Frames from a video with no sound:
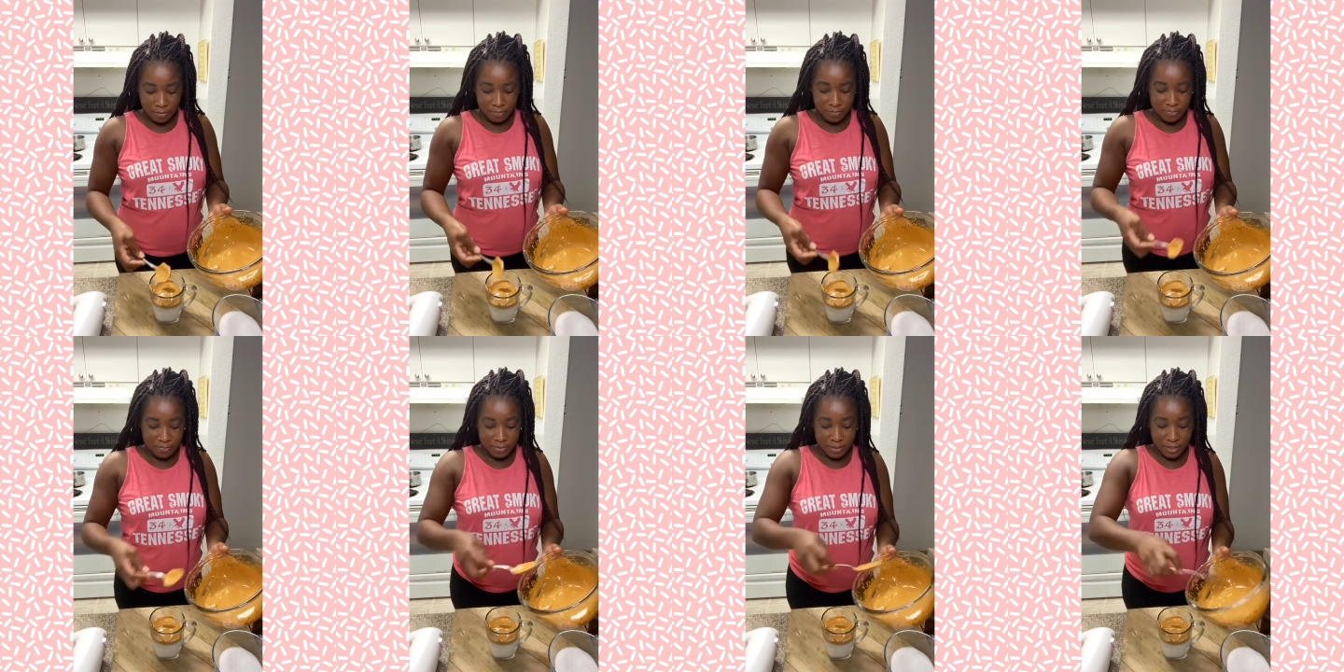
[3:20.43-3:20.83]

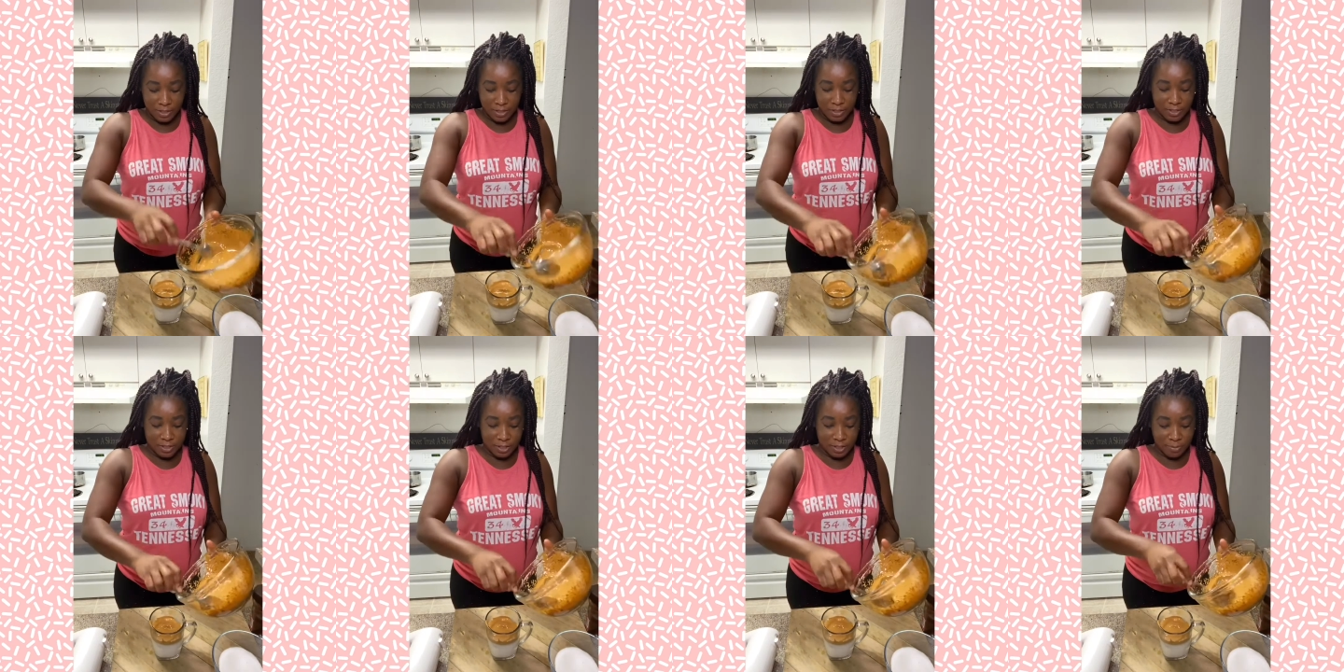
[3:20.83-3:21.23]

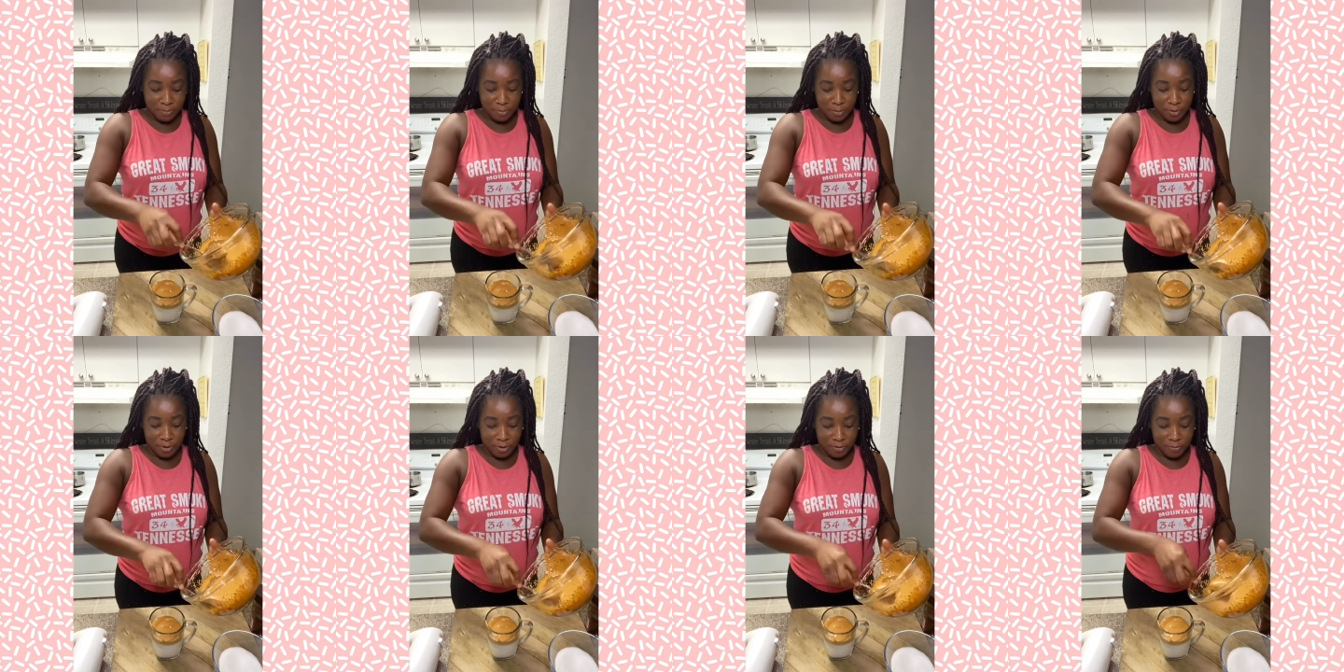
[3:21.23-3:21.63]
This is
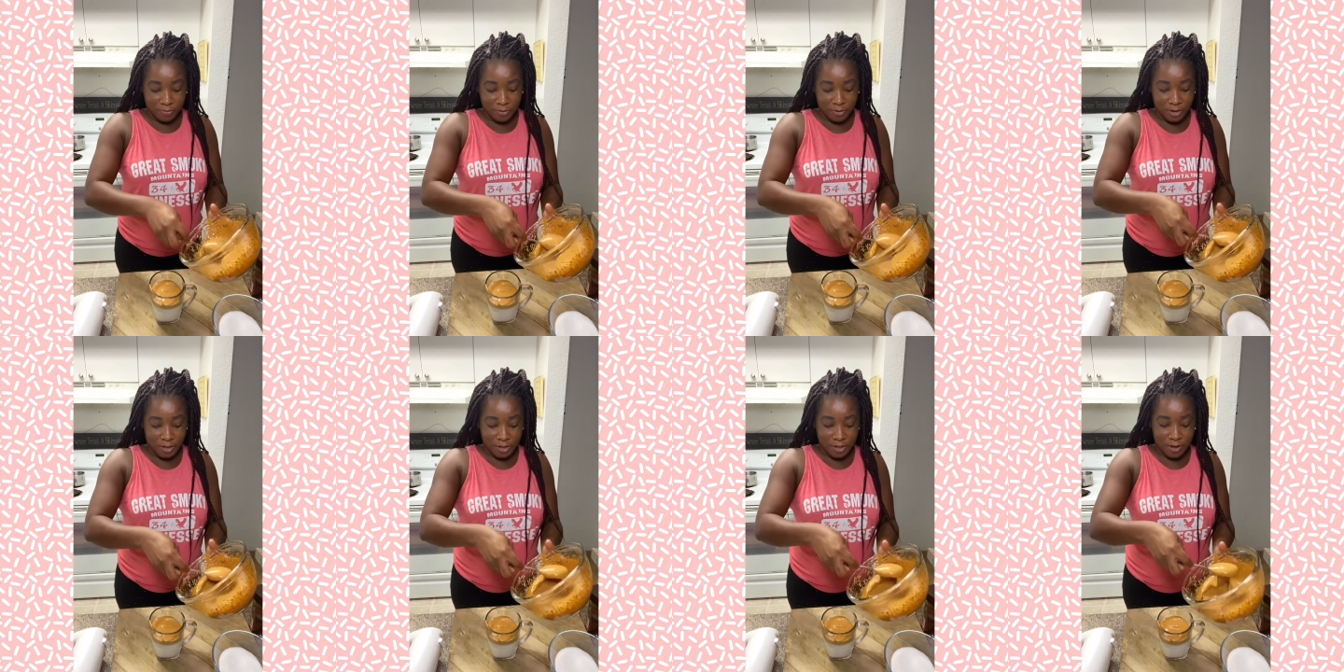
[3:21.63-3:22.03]
pretty
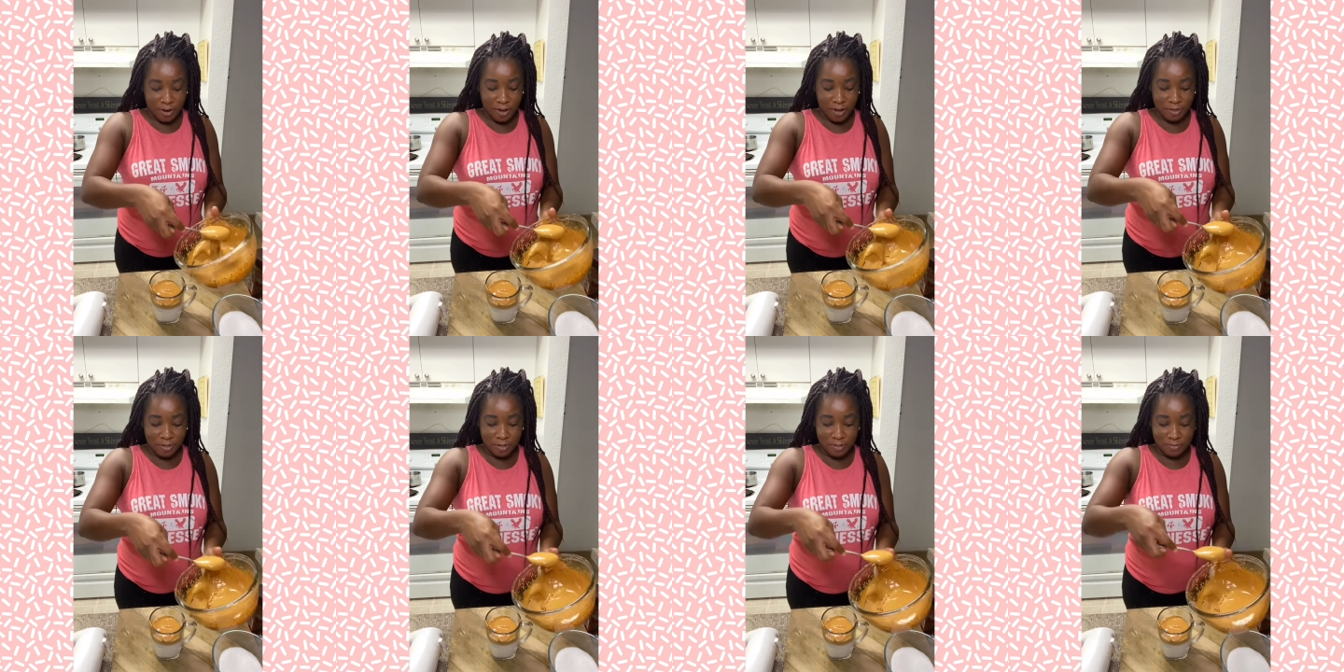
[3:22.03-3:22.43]
freaking
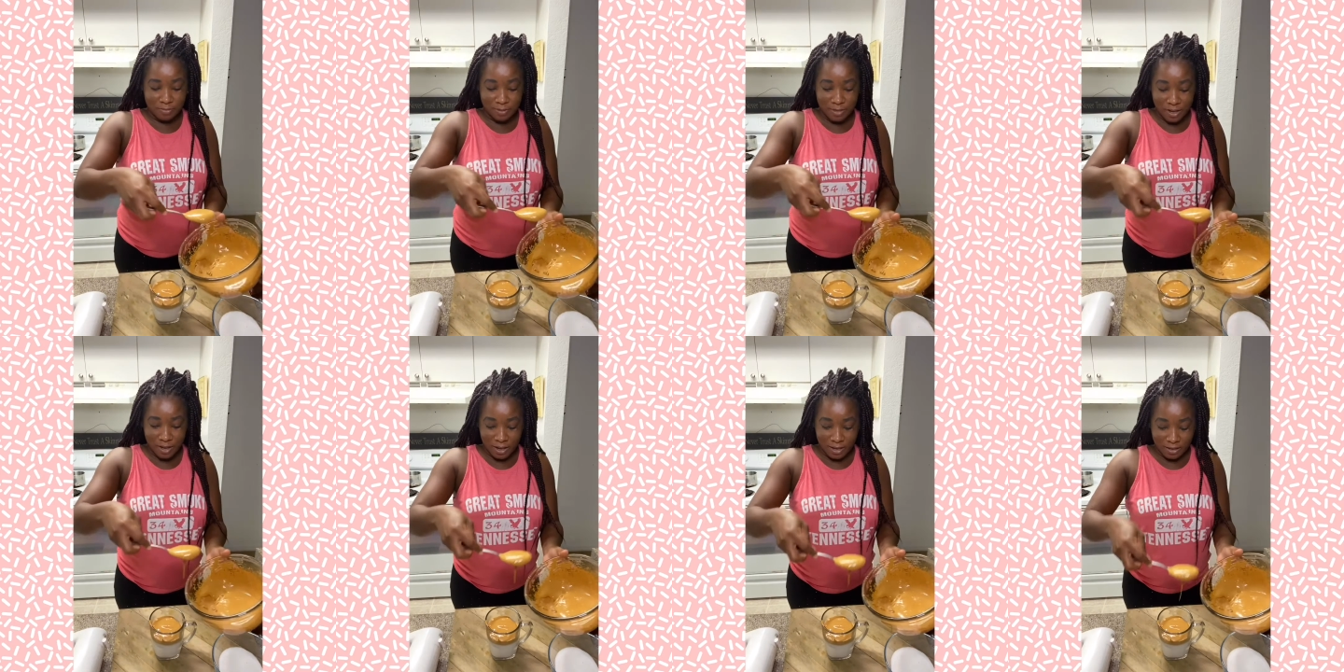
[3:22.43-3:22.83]
awesome,
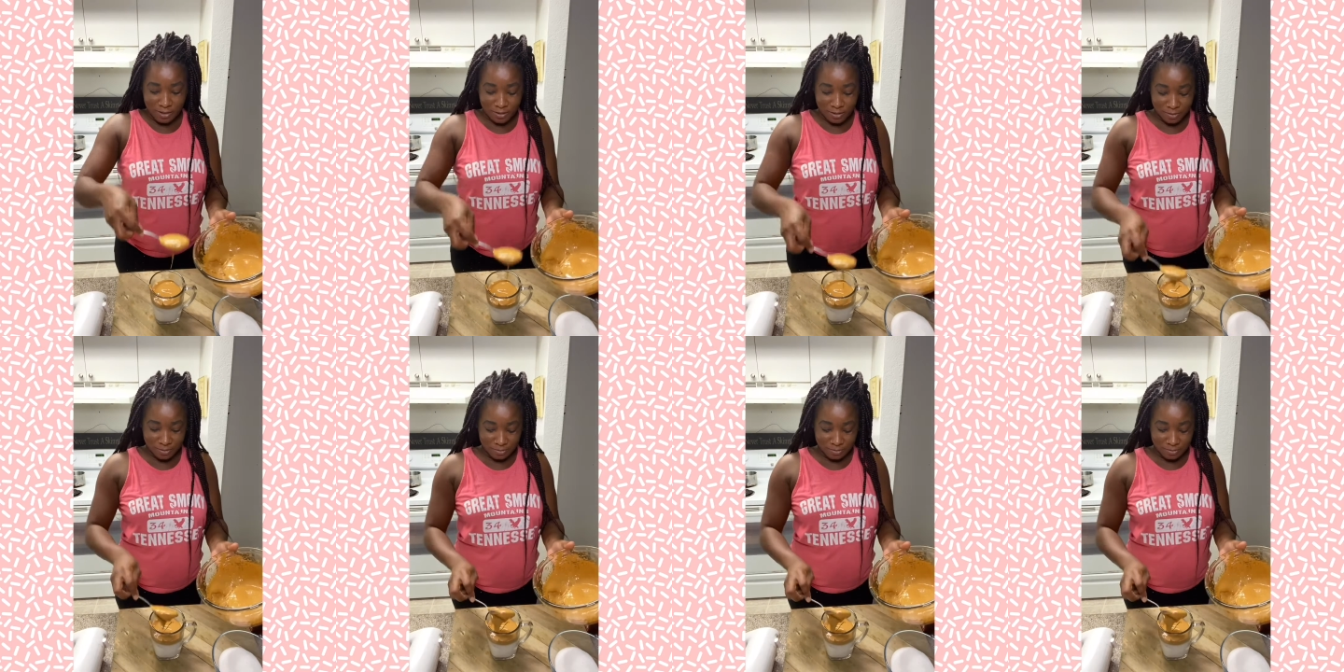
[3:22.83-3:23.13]
guys.